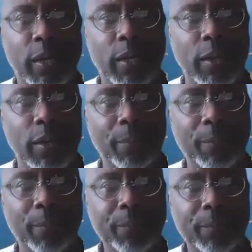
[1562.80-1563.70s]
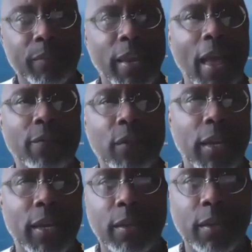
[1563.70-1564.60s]
can
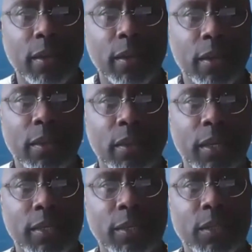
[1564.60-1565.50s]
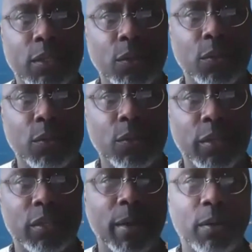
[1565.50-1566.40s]
navigate these institutions
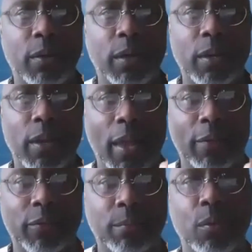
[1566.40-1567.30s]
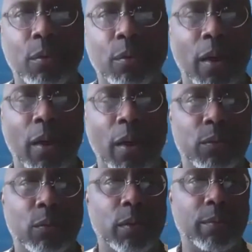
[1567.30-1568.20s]
and to better have support for our
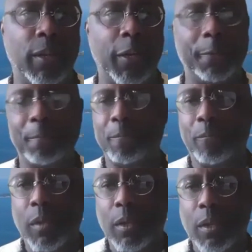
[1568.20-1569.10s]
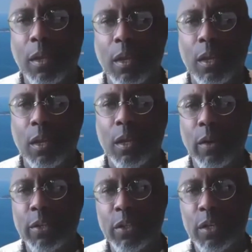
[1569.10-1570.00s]
mental well-being.
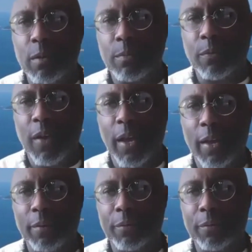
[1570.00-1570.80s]
Question number 5.